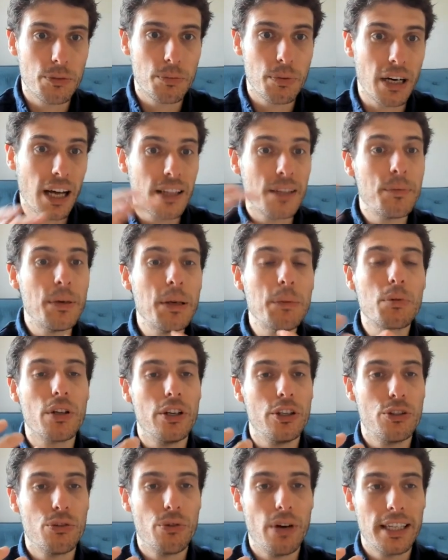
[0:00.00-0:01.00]
but other people are
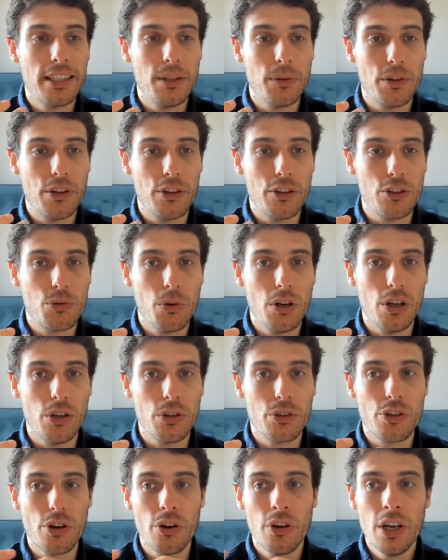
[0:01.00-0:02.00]
interacting with it as well.
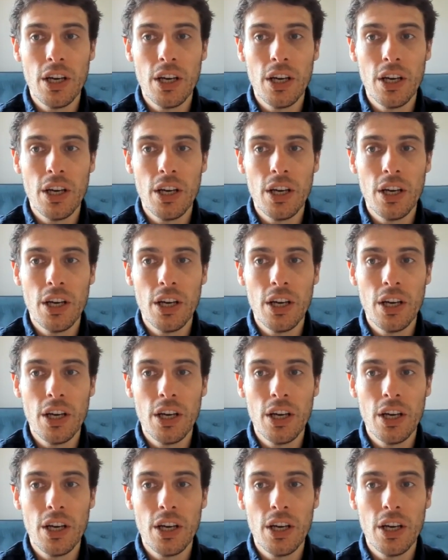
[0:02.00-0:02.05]
So